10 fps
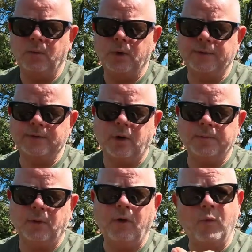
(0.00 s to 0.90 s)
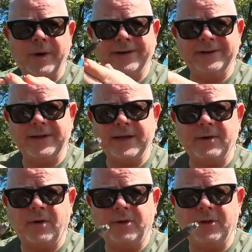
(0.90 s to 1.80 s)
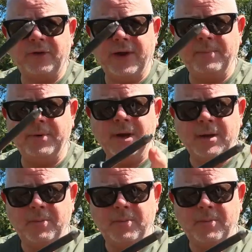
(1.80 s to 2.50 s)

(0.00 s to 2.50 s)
would have stopped a lot of wear and tear on the tip.